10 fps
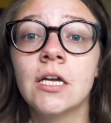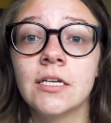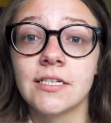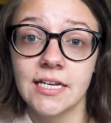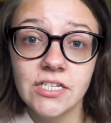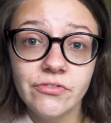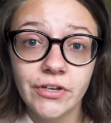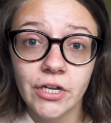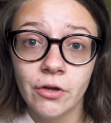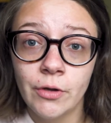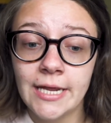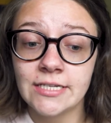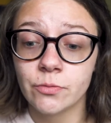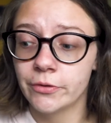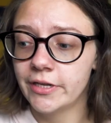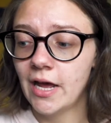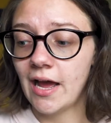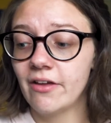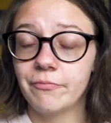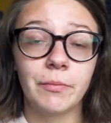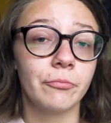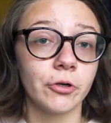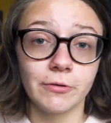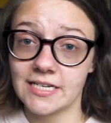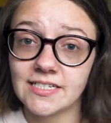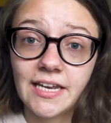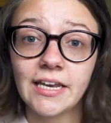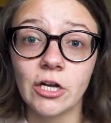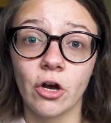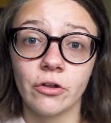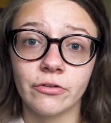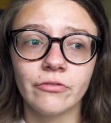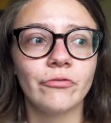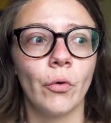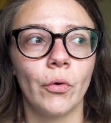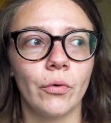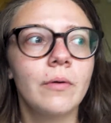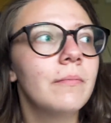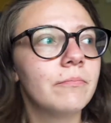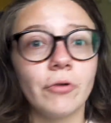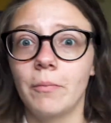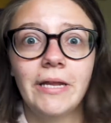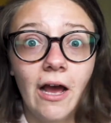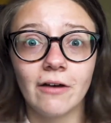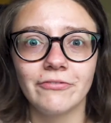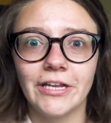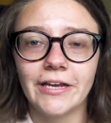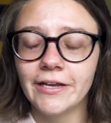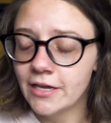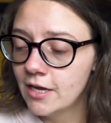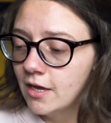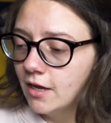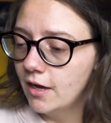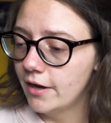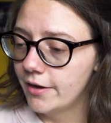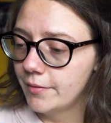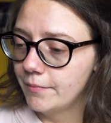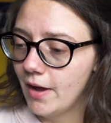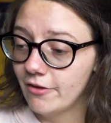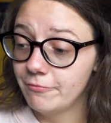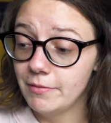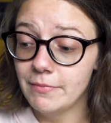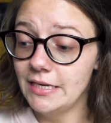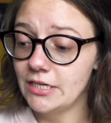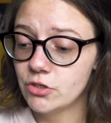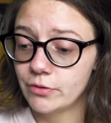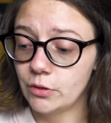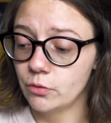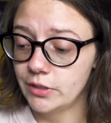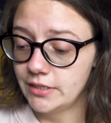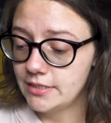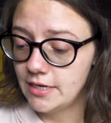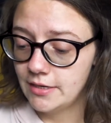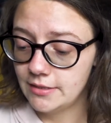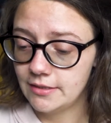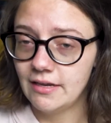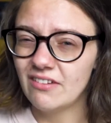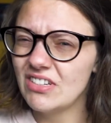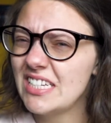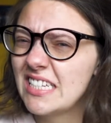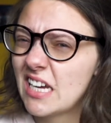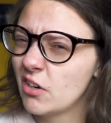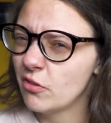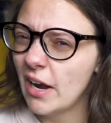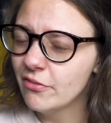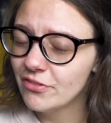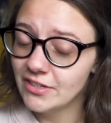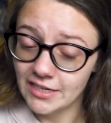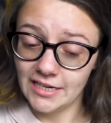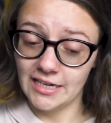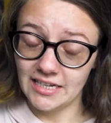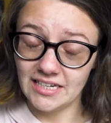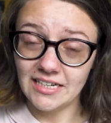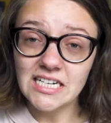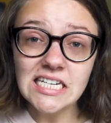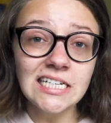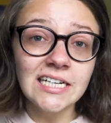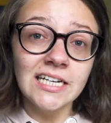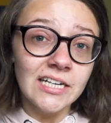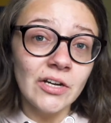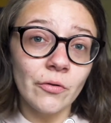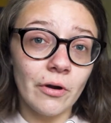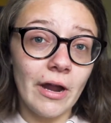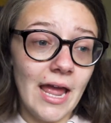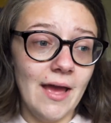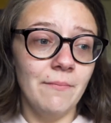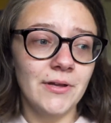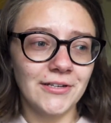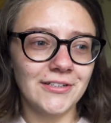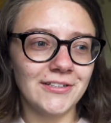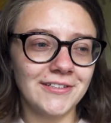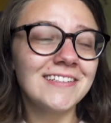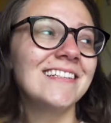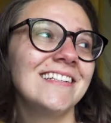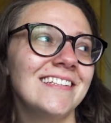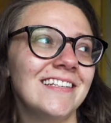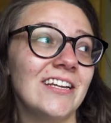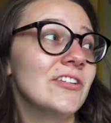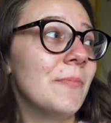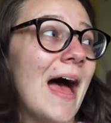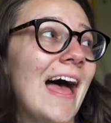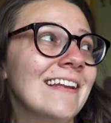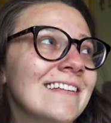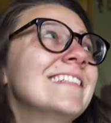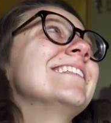Today's video is one that I've been procrastinating on for probably half a year. Um, I've been meaning to record it ever since I arrived here, where I am, in Japan.